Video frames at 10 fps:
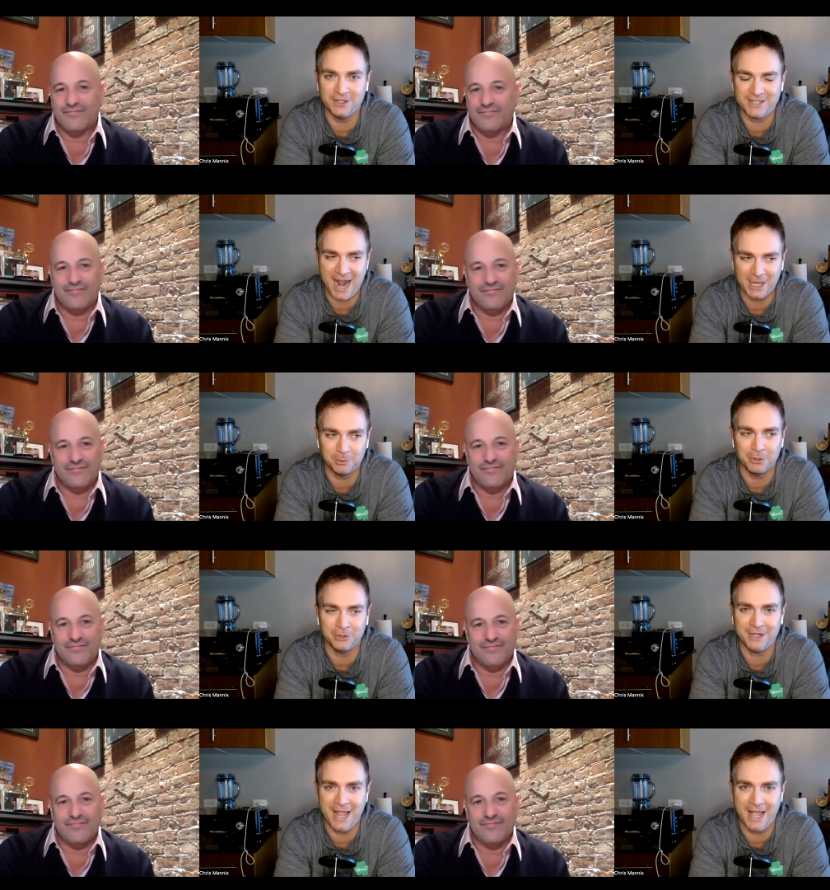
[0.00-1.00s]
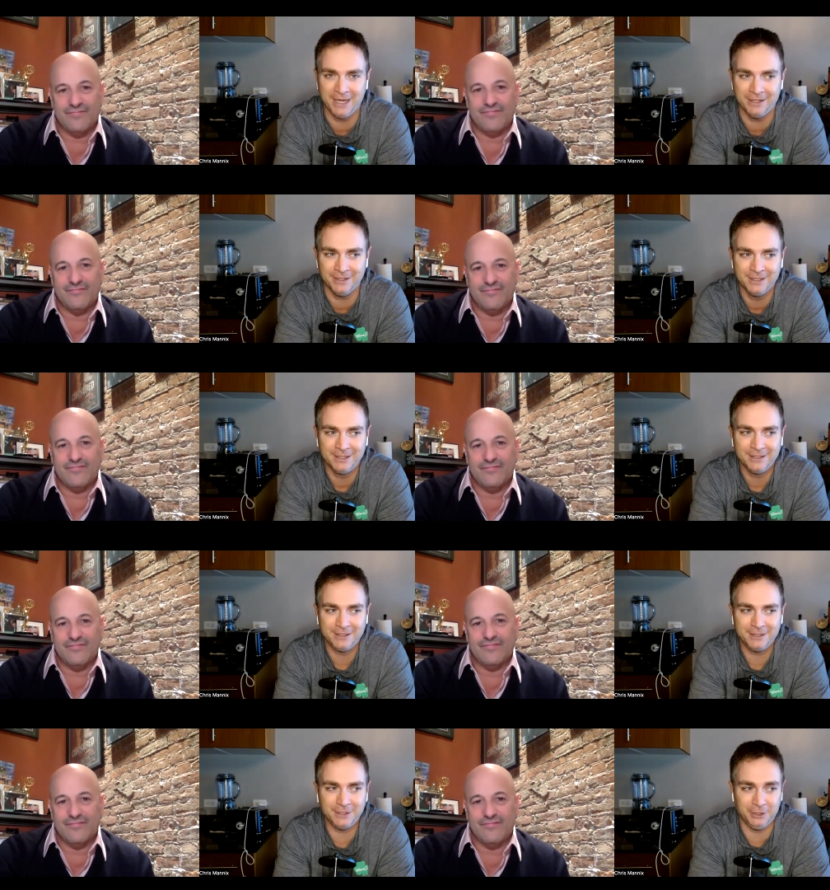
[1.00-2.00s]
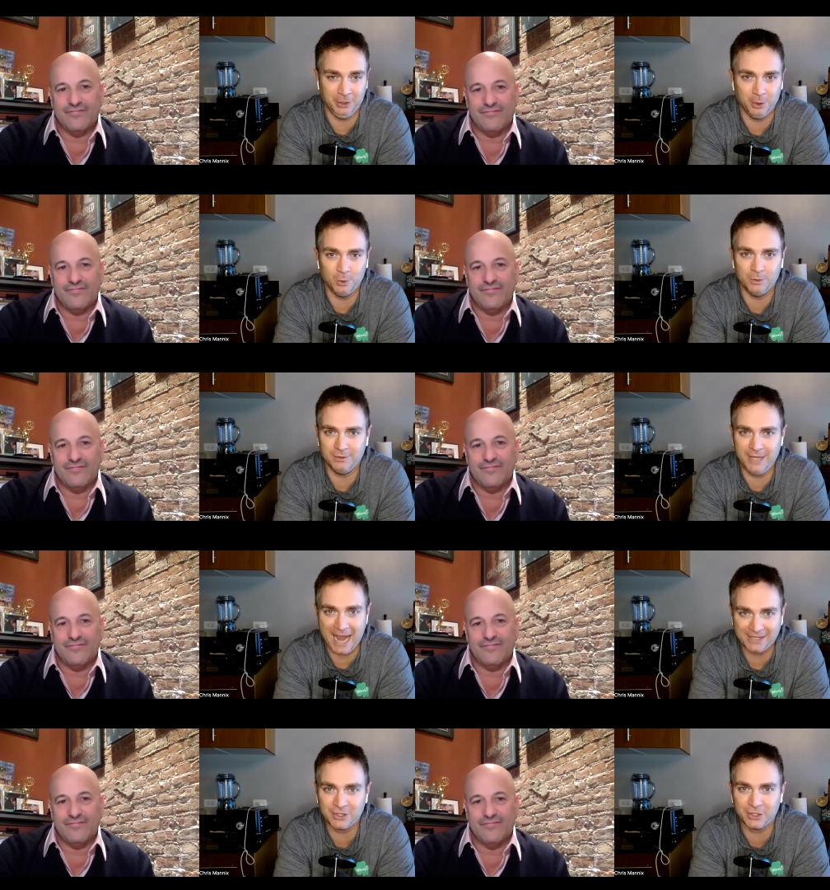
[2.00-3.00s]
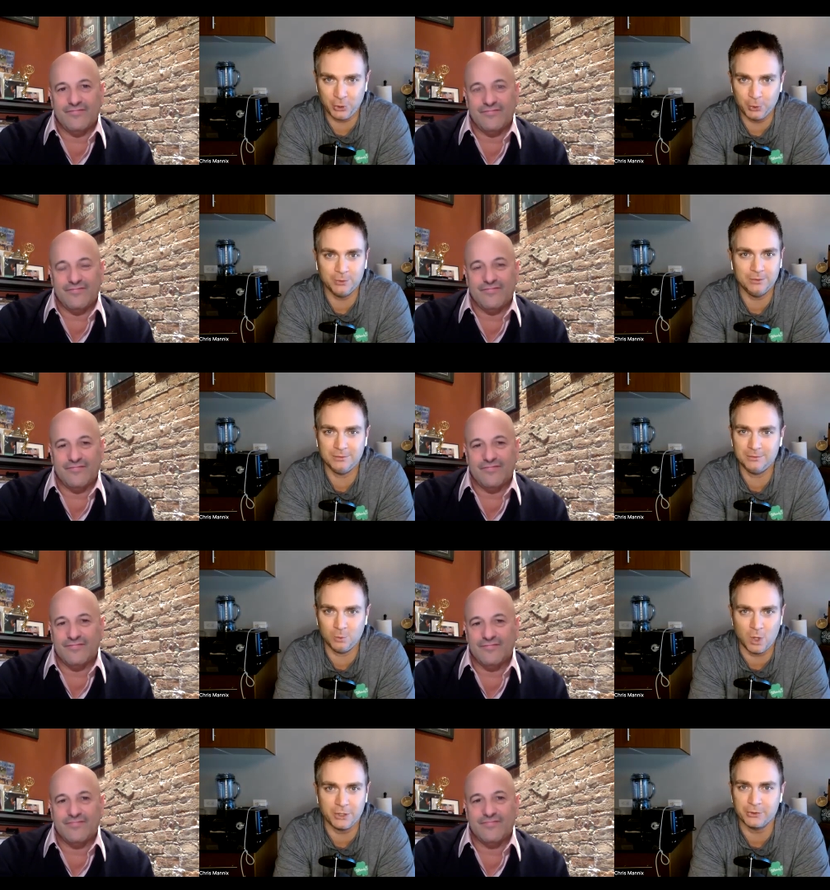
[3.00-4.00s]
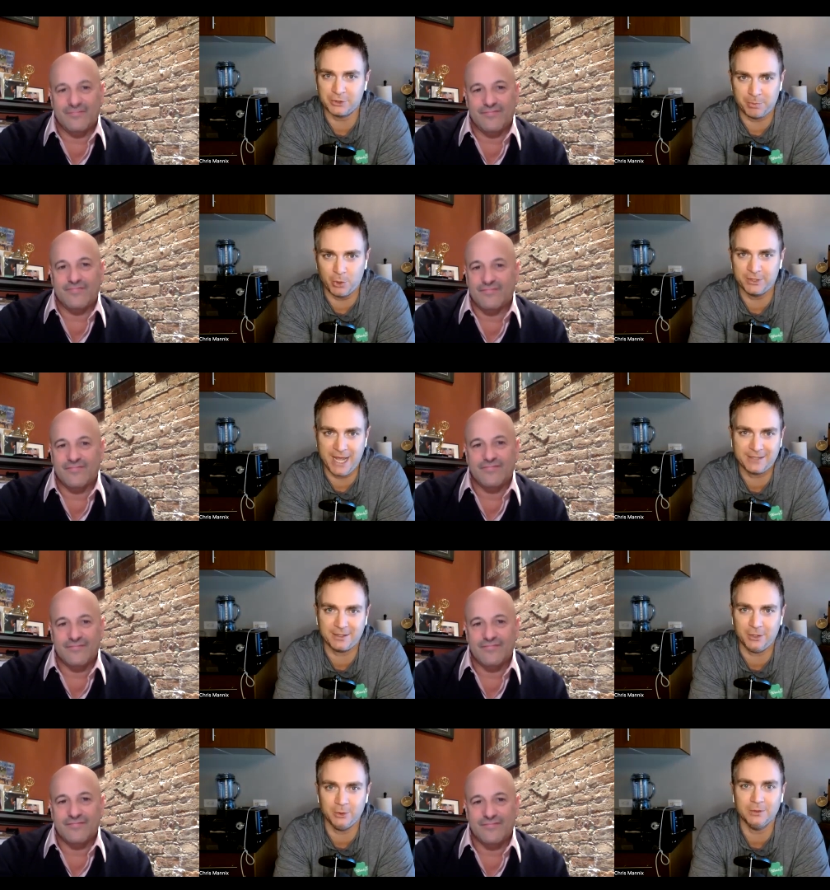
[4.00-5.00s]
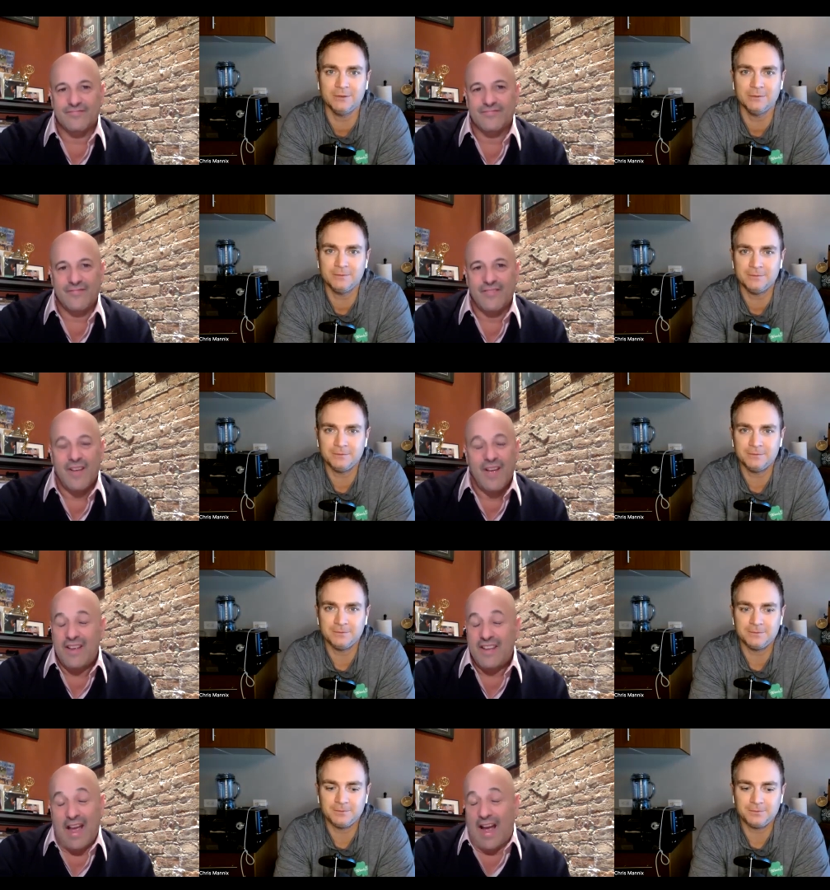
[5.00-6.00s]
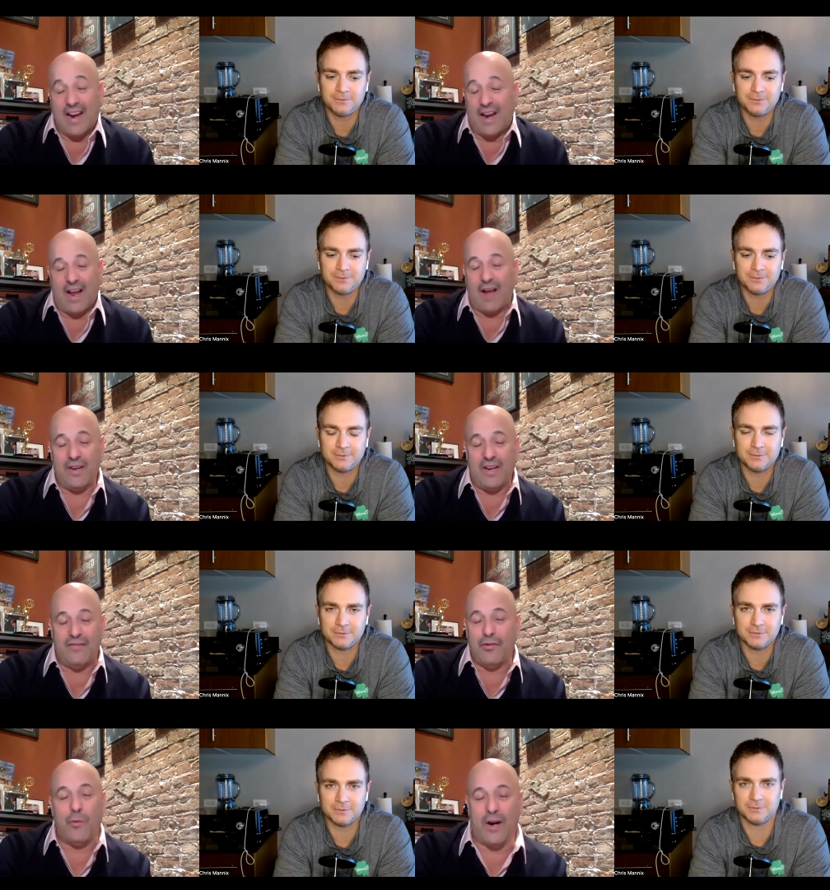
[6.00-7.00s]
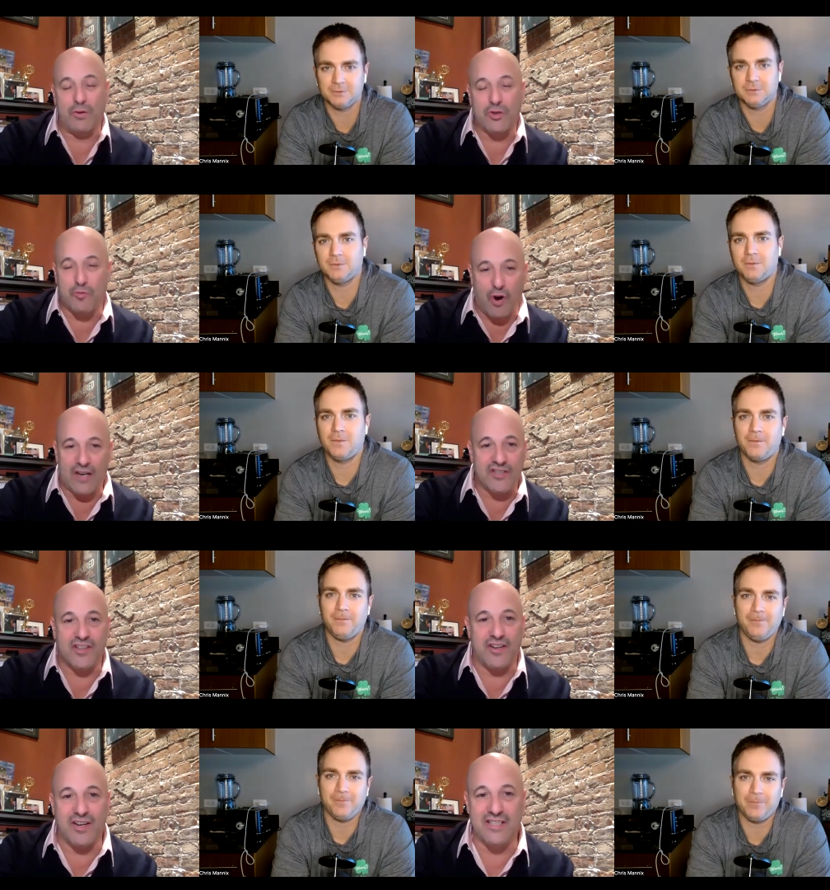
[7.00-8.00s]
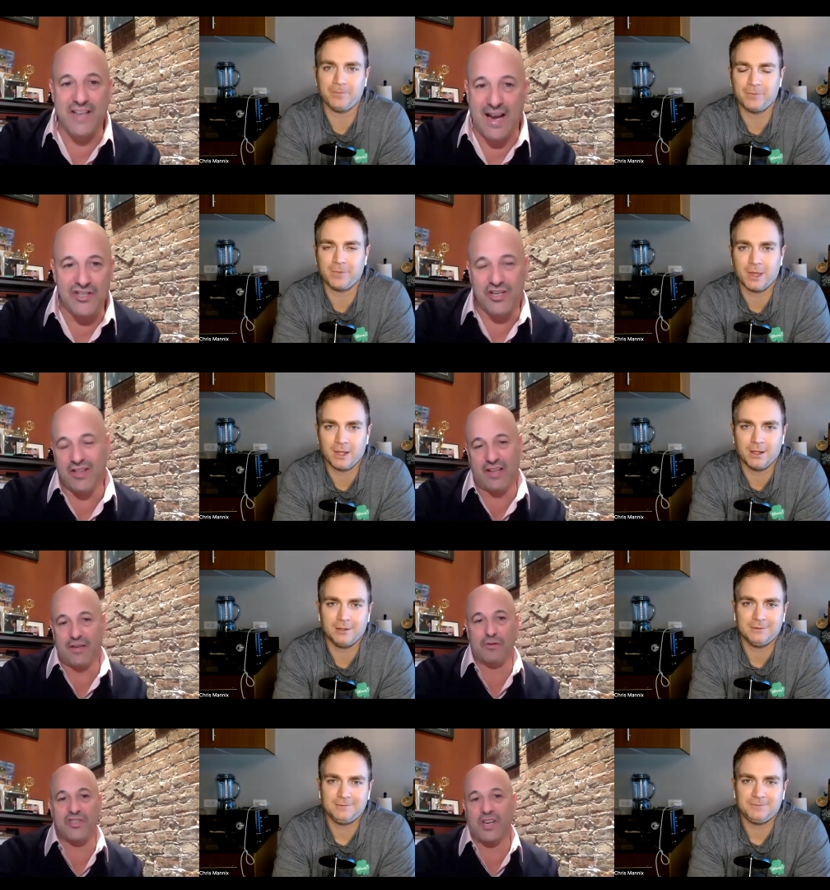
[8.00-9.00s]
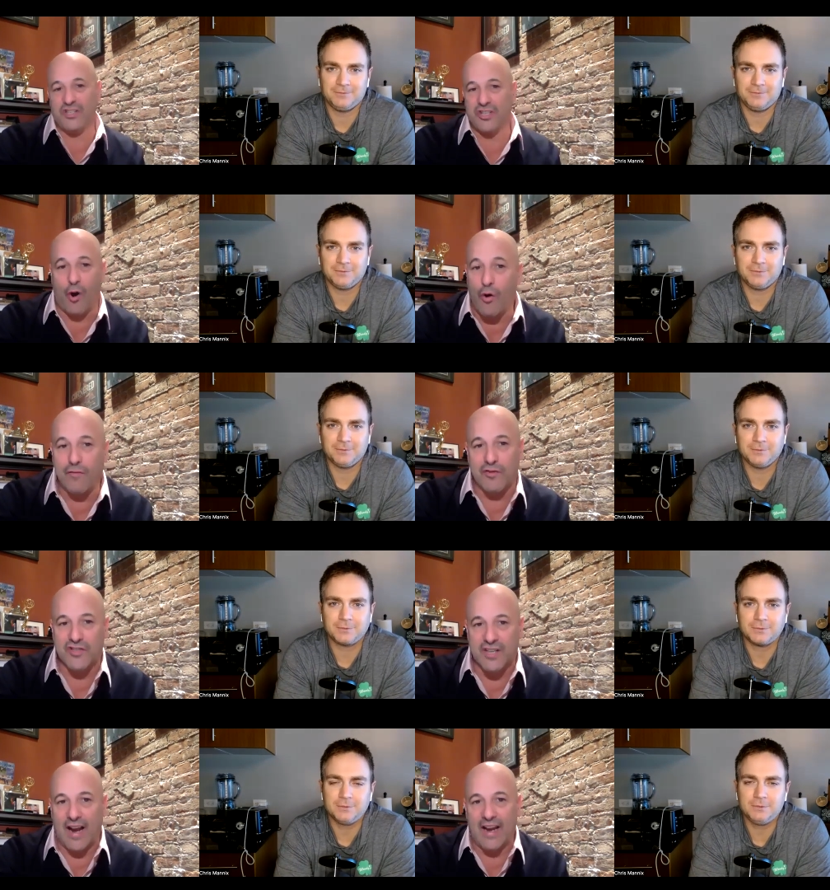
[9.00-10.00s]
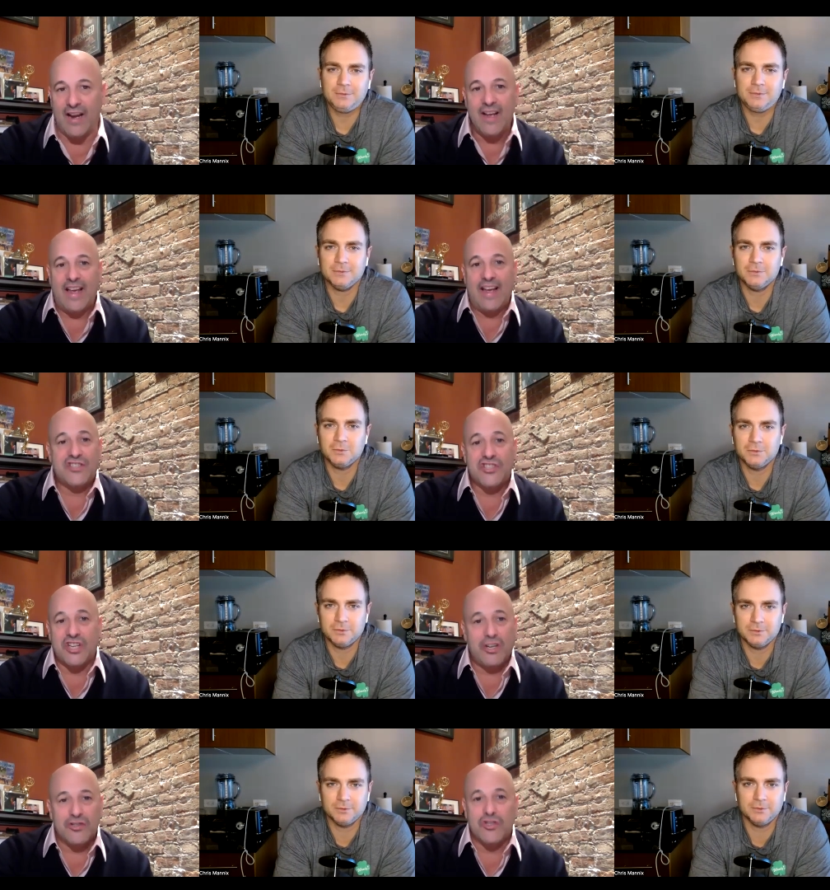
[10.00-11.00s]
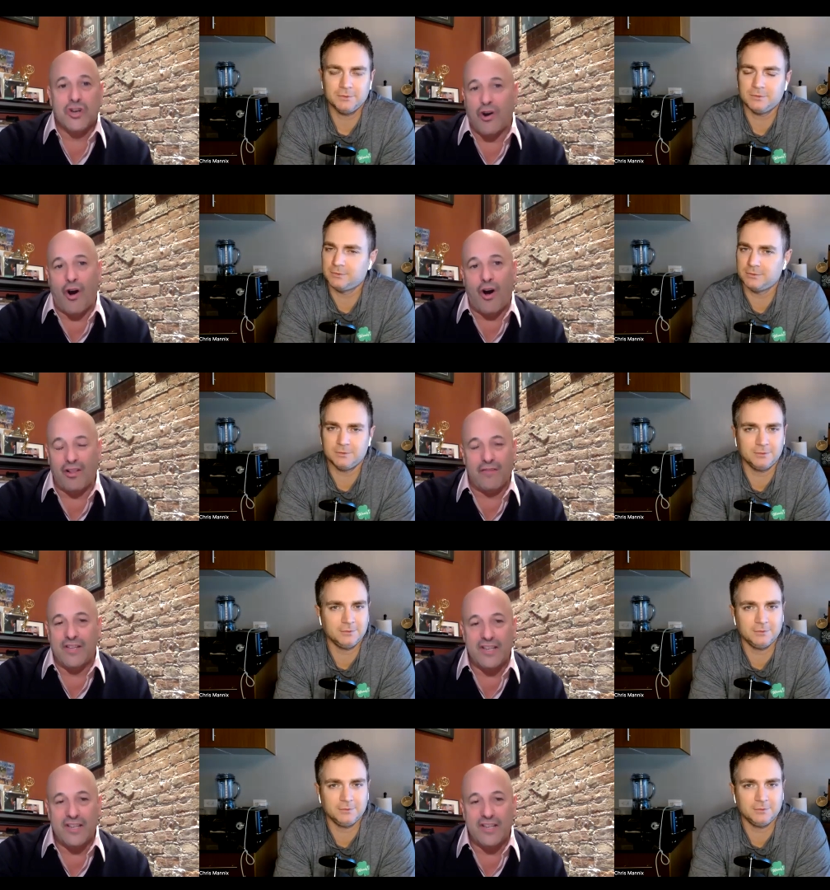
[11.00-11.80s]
Speaker 1: this caliber and, you know, execute what you're supposed to execute.
Speaker 2: Yeah, and I, I mean, even when it was brought to their attention that there was such an oversight, it still took all of